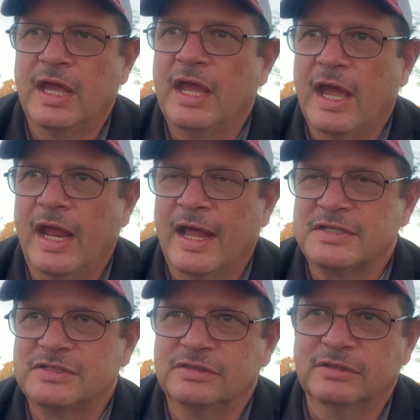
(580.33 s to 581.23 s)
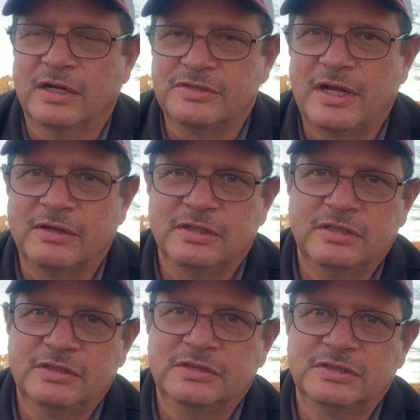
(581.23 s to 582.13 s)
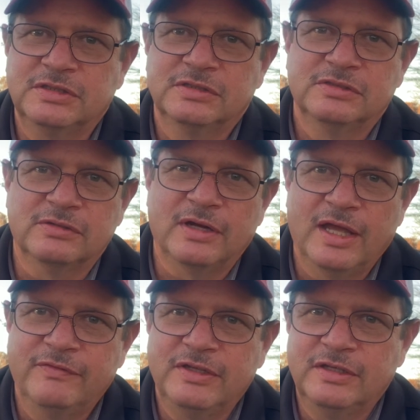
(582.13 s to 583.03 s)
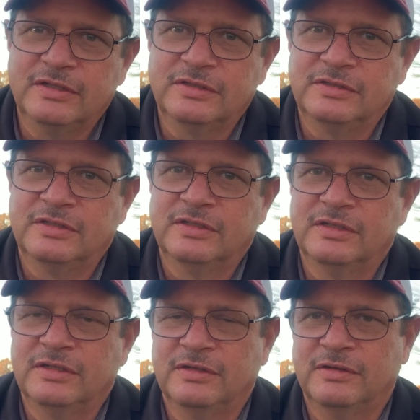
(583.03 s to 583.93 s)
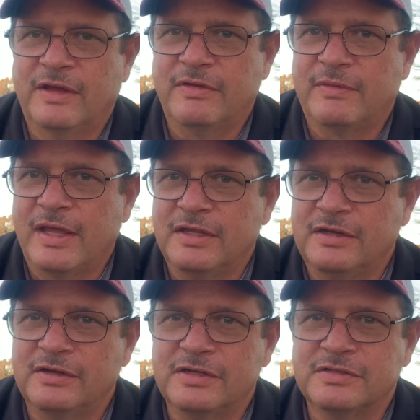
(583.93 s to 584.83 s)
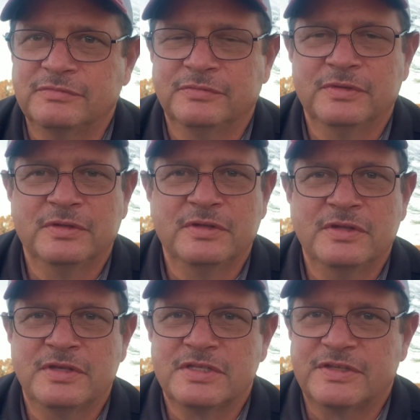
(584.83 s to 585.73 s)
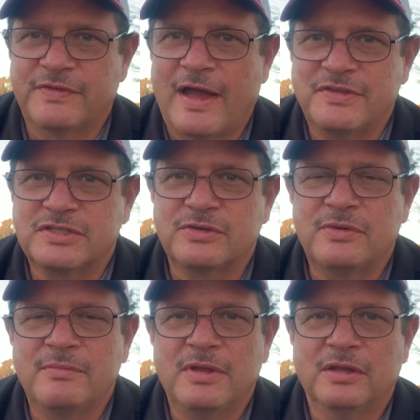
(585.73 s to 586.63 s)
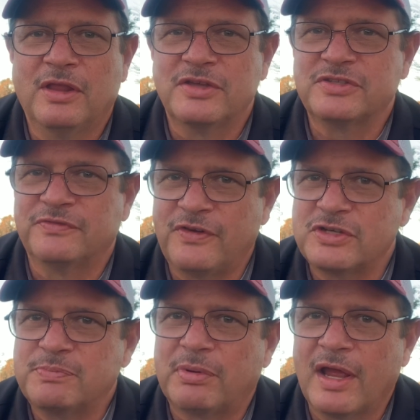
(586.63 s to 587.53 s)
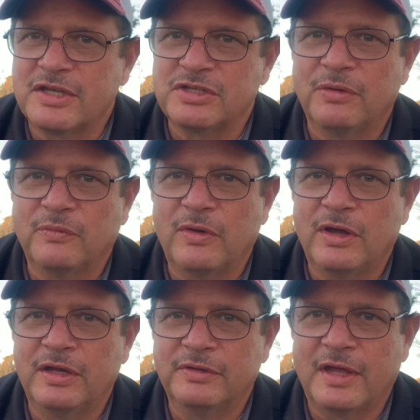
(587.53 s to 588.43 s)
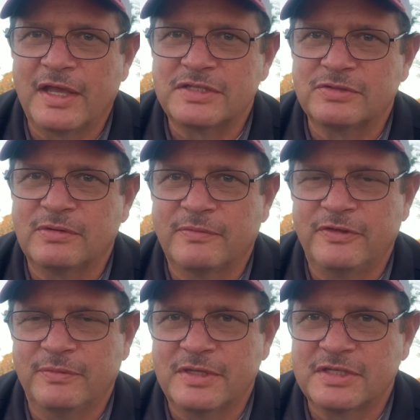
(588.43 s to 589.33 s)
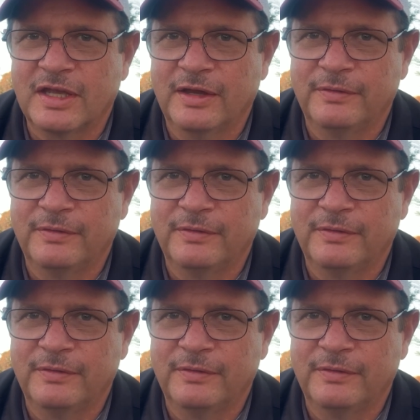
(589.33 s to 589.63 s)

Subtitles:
And that's through our drought years, through our heavy years, heavy rain years, survived the storm, lost the first branch on one with the ice storm a few weeks ago.